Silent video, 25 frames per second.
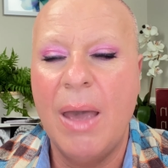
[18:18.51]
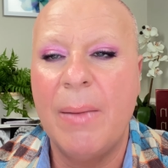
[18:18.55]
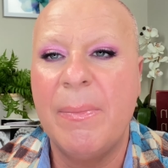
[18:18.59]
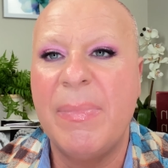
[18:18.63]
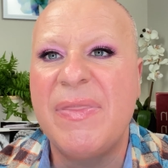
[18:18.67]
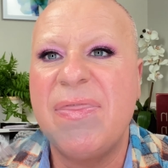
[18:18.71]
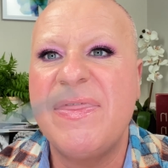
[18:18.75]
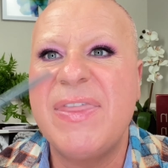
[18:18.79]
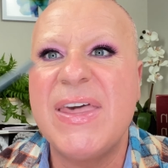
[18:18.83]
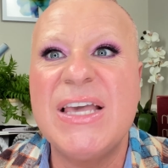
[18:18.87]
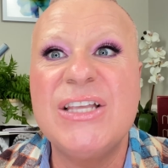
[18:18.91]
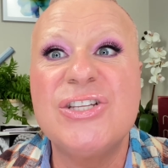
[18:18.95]

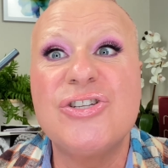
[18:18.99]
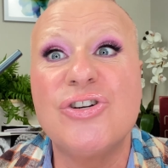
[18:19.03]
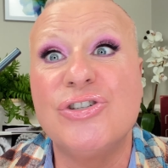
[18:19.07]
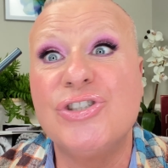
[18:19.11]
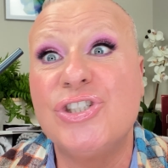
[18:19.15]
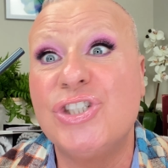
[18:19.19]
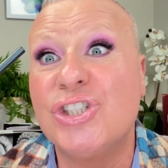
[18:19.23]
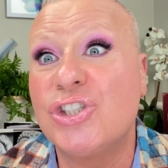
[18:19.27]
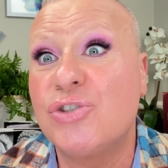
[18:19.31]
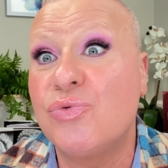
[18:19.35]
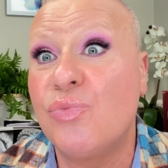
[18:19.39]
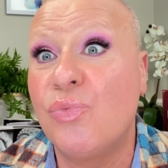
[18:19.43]
But these are
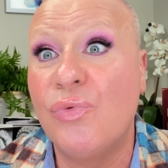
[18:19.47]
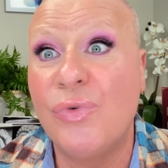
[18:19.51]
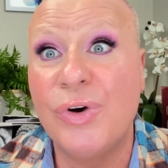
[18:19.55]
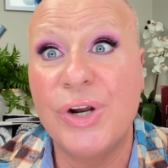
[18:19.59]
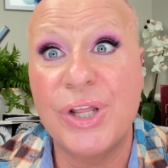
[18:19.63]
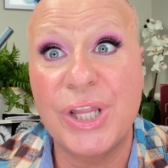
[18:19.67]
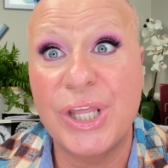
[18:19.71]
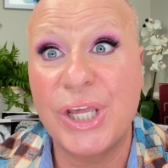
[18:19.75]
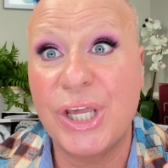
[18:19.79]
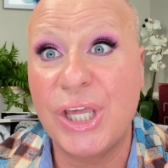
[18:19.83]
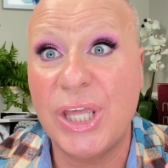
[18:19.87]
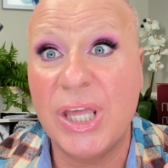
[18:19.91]
just
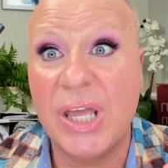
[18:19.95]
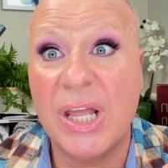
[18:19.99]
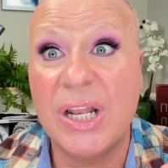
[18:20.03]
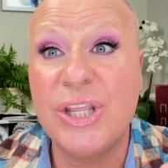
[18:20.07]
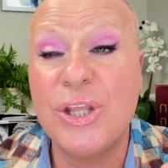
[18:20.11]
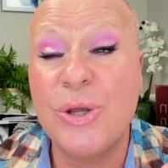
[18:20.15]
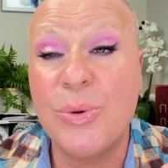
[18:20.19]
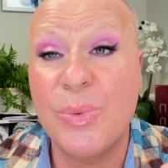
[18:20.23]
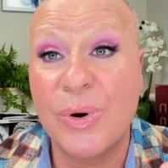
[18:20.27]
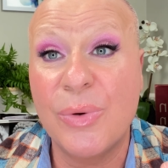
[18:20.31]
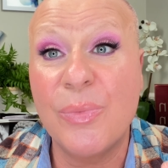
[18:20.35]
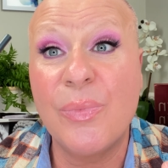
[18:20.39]
really
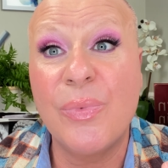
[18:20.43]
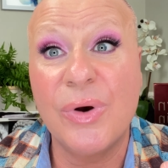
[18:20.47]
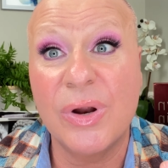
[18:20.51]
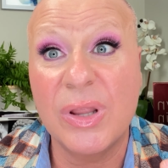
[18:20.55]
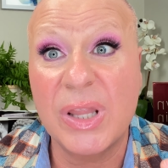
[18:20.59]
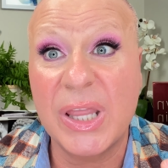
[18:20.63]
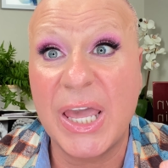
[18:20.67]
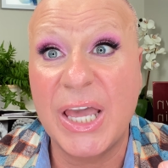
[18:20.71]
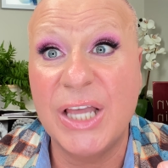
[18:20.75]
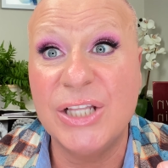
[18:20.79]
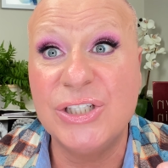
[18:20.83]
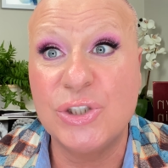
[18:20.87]
good. You would
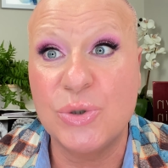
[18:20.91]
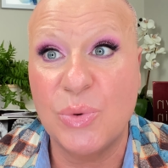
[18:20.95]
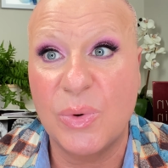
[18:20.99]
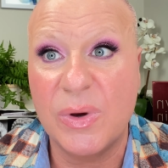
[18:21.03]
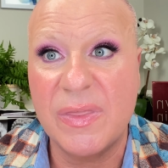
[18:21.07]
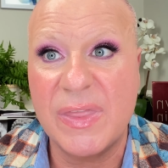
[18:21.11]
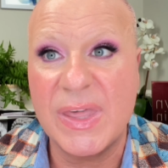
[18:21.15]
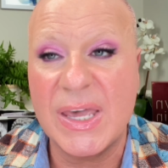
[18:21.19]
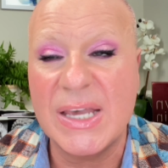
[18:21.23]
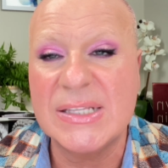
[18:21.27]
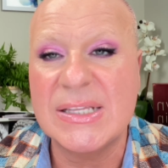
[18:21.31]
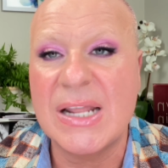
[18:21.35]
really
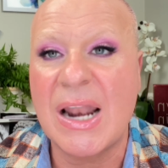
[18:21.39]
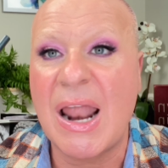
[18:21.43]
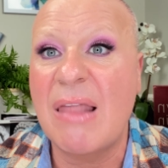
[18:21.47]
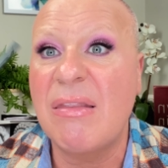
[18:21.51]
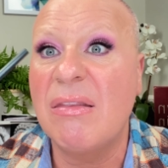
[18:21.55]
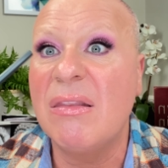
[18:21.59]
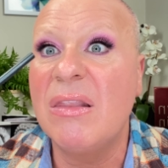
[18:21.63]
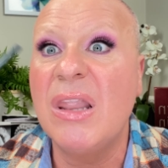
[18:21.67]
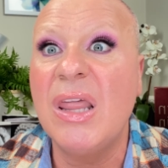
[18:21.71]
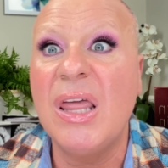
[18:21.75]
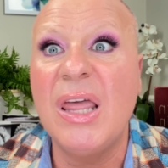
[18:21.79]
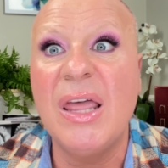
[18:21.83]
enjoy these. And I
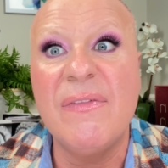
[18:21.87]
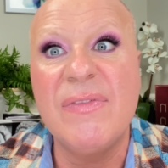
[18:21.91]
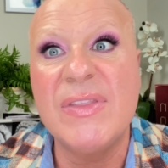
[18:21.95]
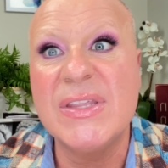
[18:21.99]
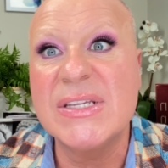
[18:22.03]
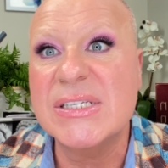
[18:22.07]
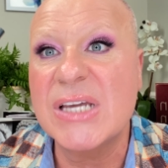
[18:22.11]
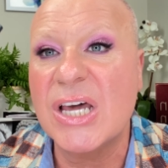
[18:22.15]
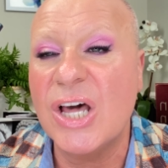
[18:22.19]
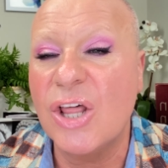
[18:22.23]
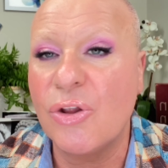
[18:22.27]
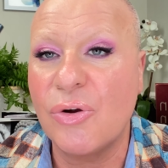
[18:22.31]
love
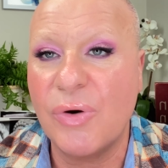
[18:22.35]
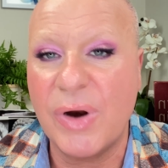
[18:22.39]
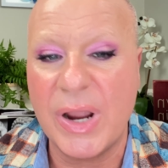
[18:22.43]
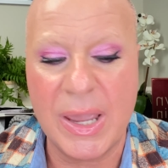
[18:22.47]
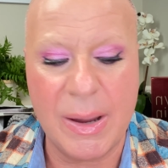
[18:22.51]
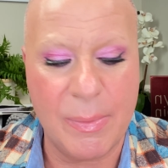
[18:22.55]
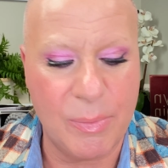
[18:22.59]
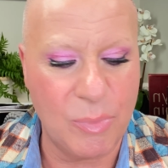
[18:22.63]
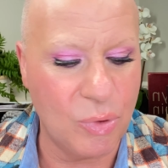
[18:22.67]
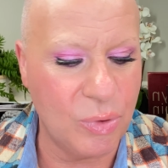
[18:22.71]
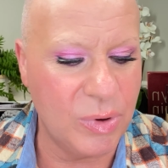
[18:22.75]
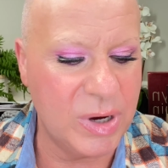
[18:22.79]
this color
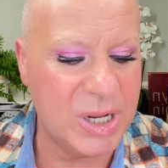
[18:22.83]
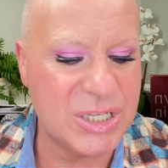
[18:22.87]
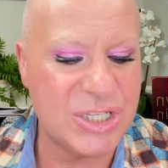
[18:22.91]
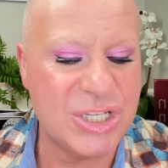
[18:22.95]
emerald.